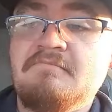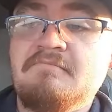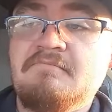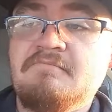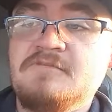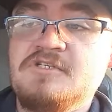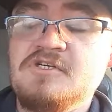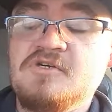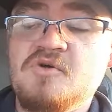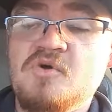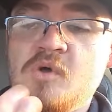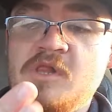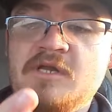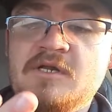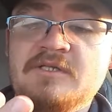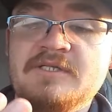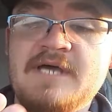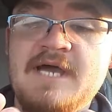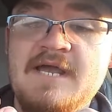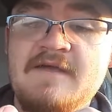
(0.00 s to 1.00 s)
It's a cool
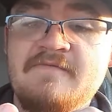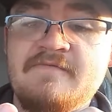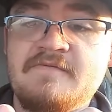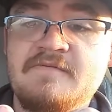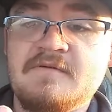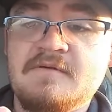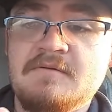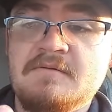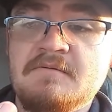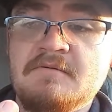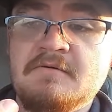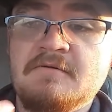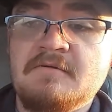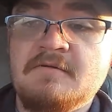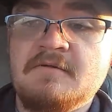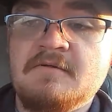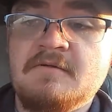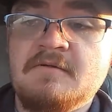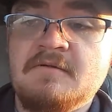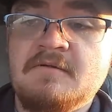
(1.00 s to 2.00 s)
little knife.
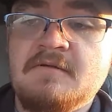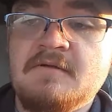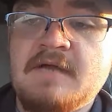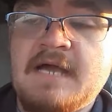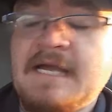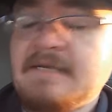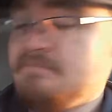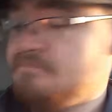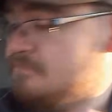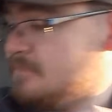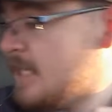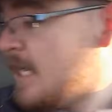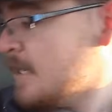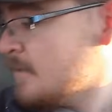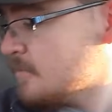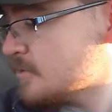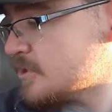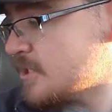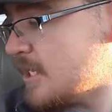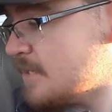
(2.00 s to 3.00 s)
I kind
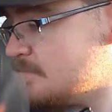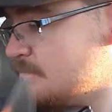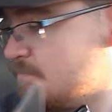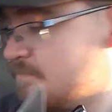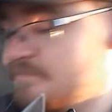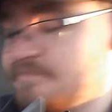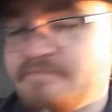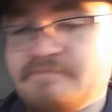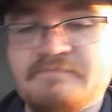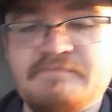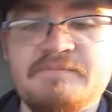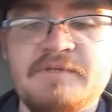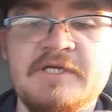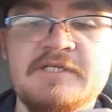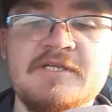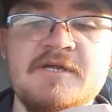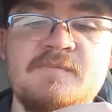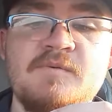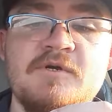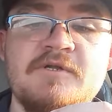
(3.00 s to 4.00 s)
of wish I
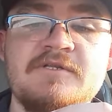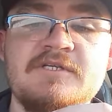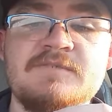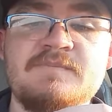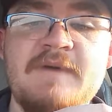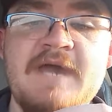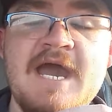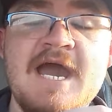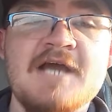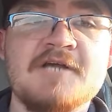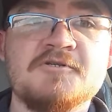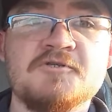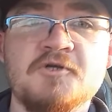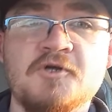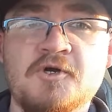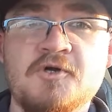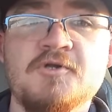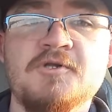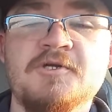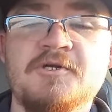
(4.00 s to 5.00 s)
picked up one of these packs
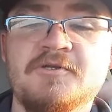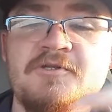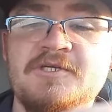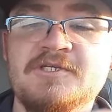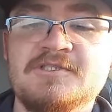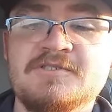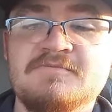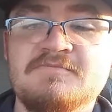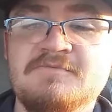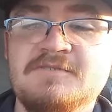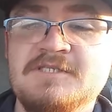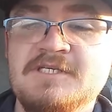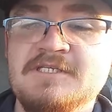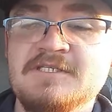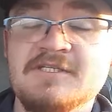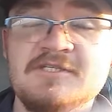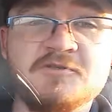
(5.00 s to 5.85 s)
earlier this season.